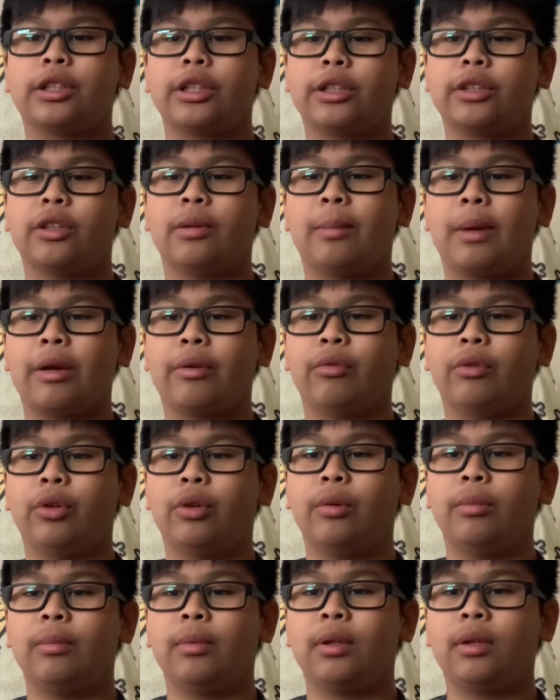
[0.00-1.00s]
into my
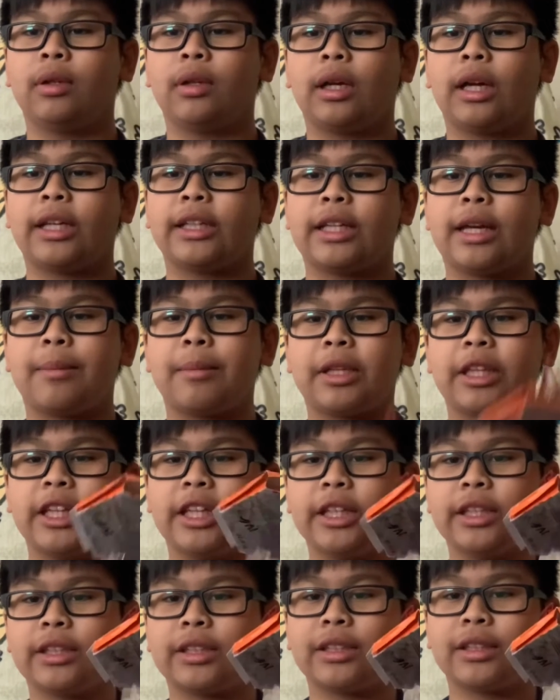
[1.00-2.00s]
room and gave me
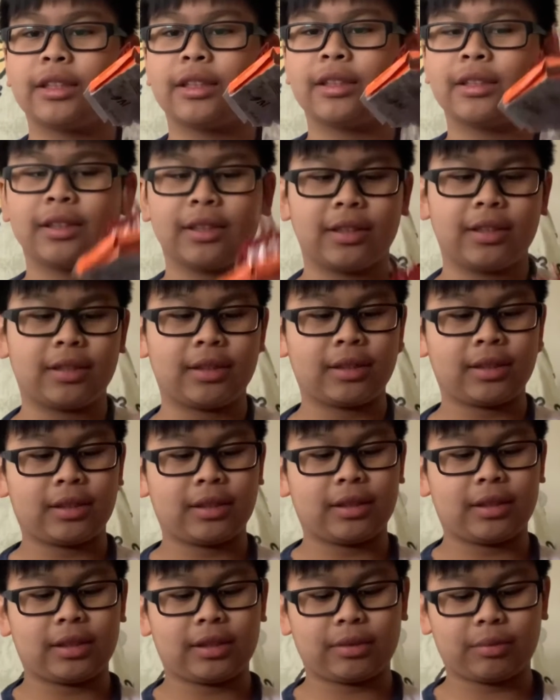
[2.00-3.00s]
this.
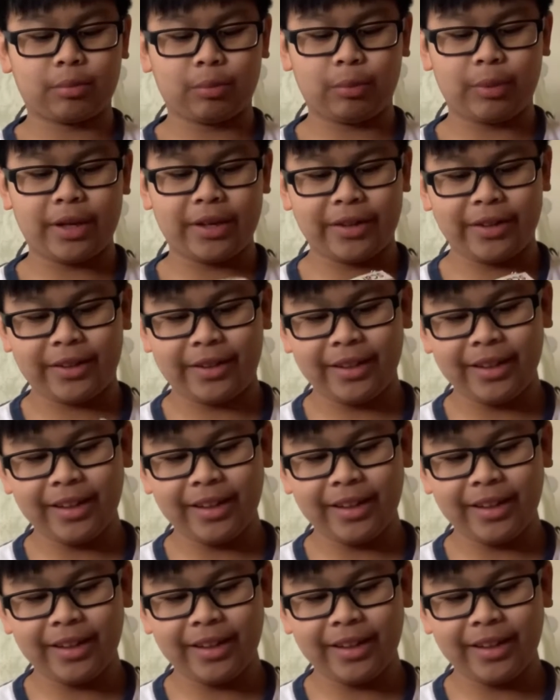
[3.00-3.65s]
It's weird.